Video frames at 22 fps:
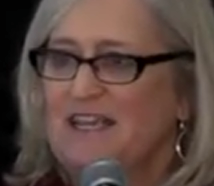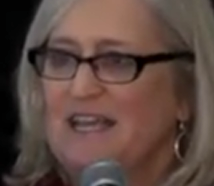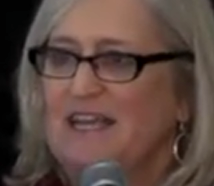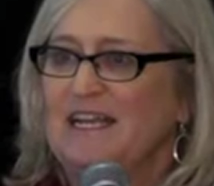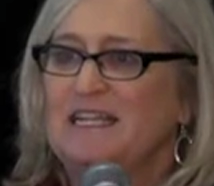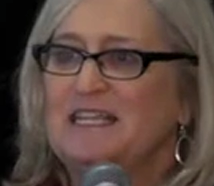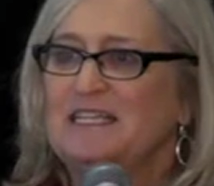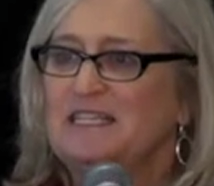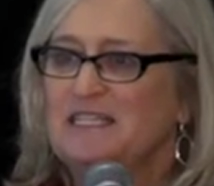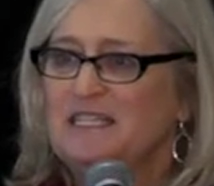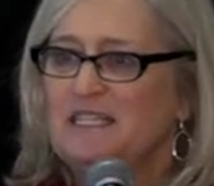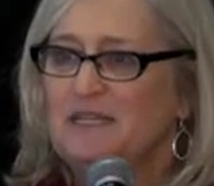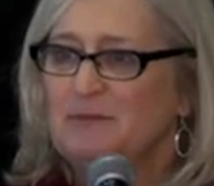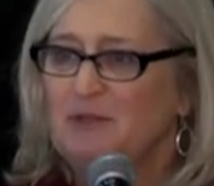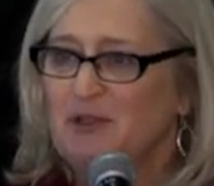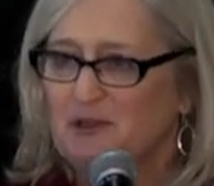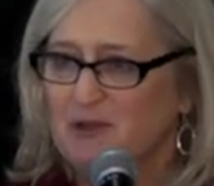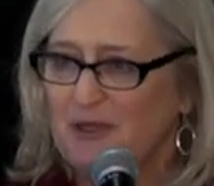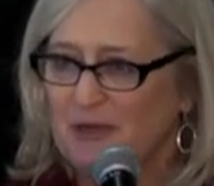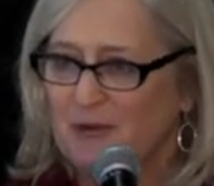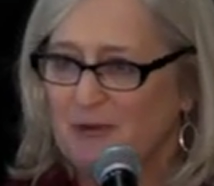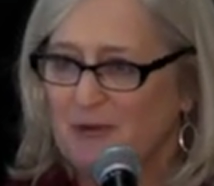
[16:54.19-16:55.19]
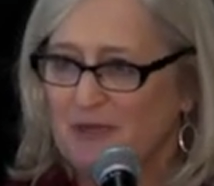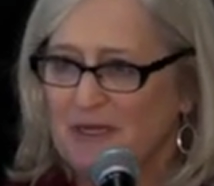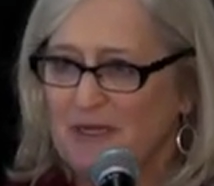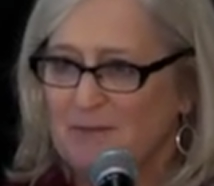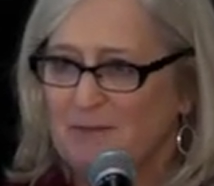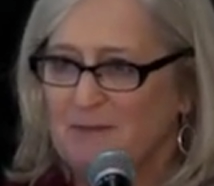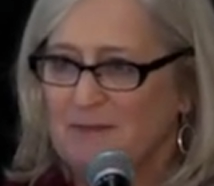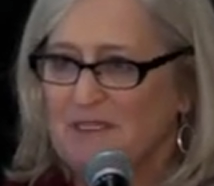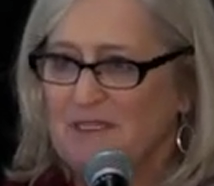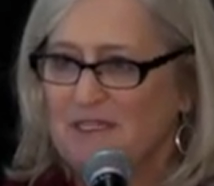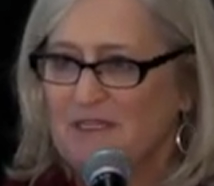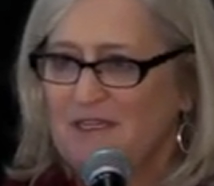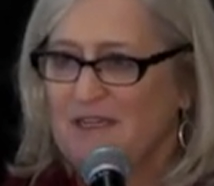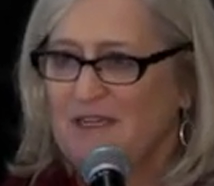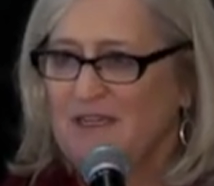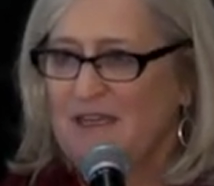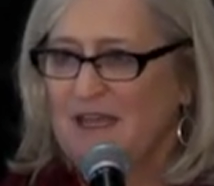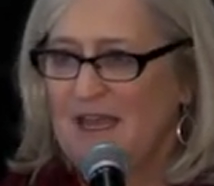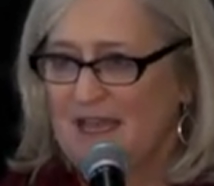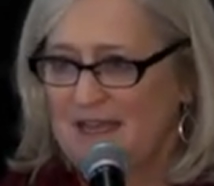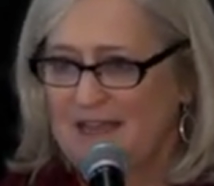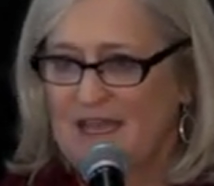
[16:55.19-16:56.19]
getting similar outcomes,
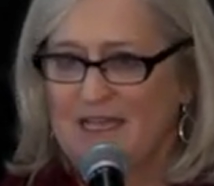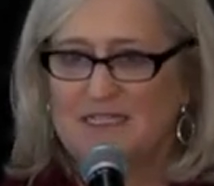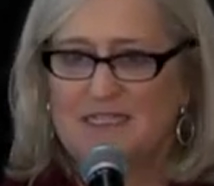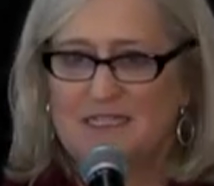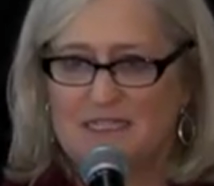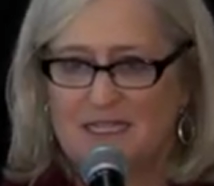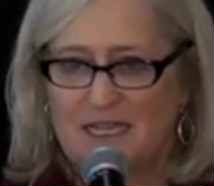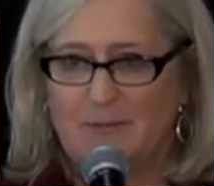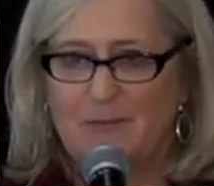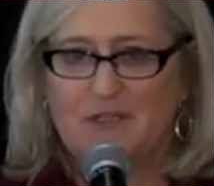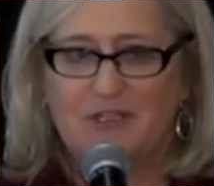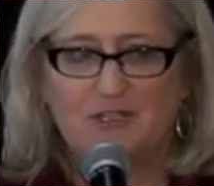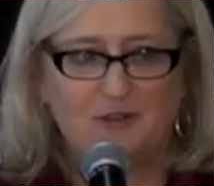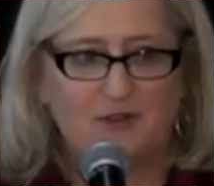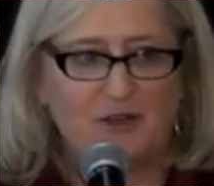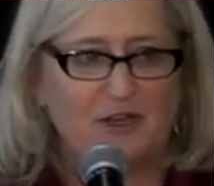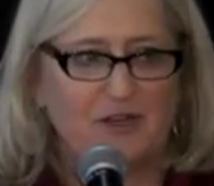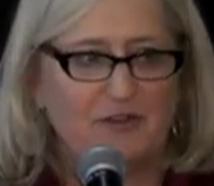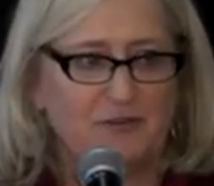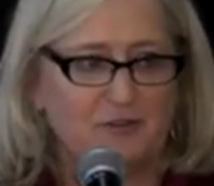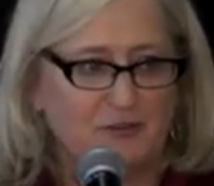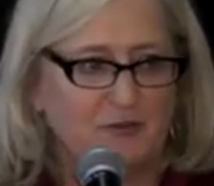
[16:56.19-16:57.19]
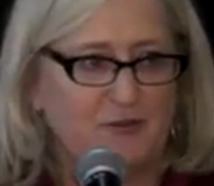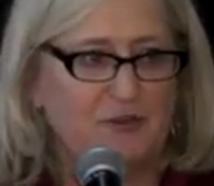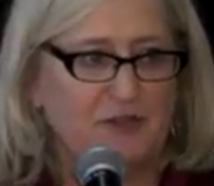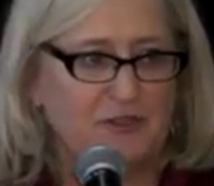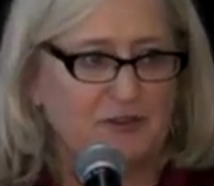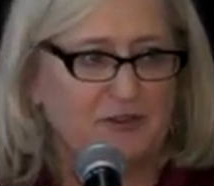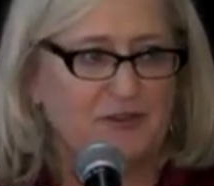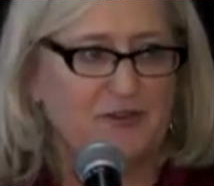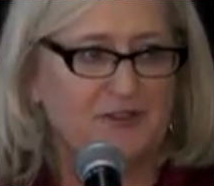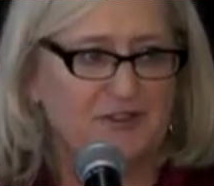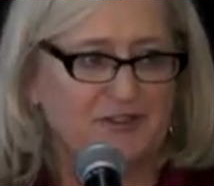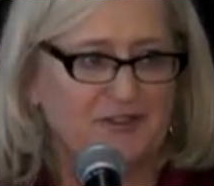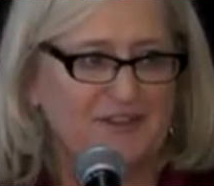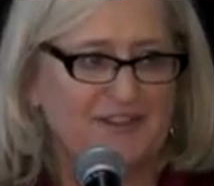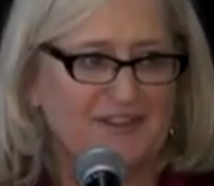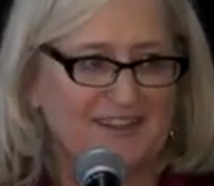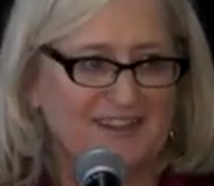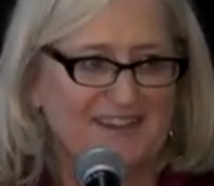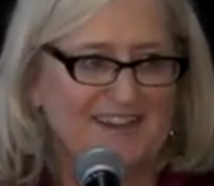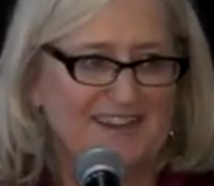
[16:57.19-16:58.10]
and that's demonstrated through research,